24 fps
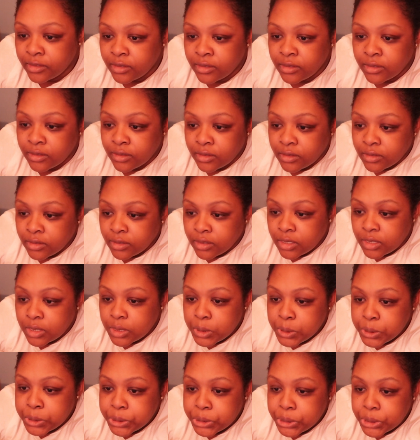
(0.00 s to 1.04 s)

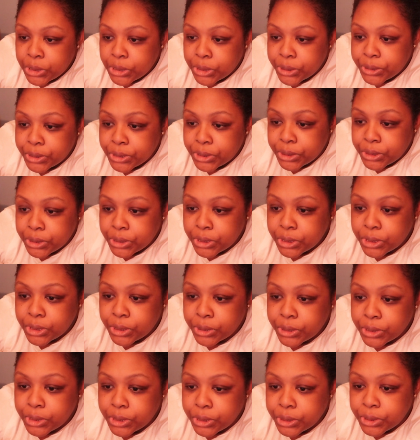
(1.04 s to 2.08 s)

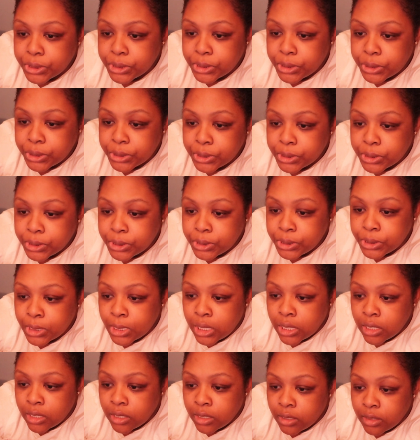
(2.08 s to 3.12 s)

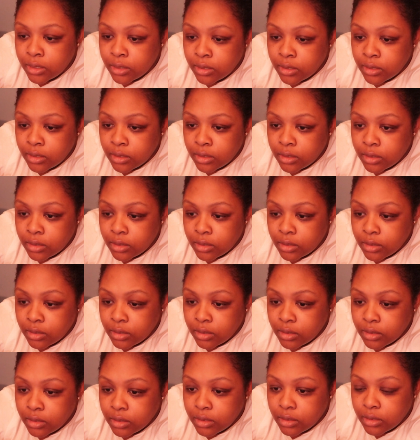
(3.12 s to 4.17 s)

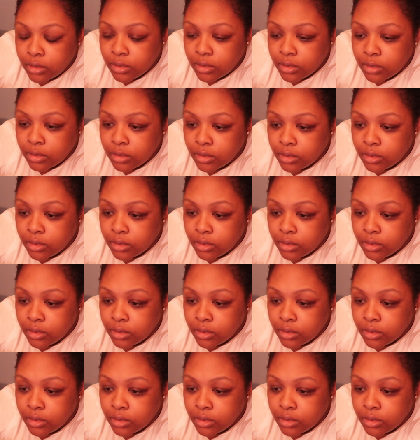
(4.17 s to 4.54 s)
[no speech]